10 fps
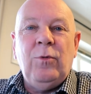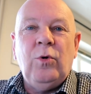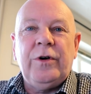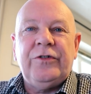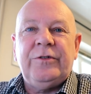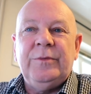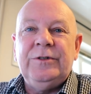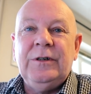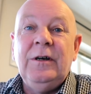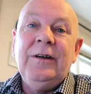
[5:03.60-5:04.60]
more
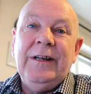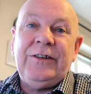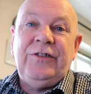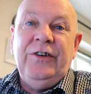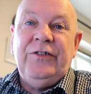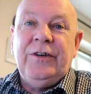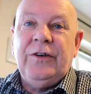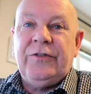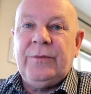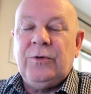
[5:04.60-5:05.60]
customers. That cheesed the
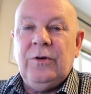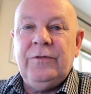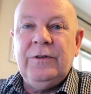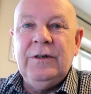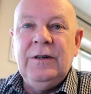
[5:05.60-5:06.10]
customer off.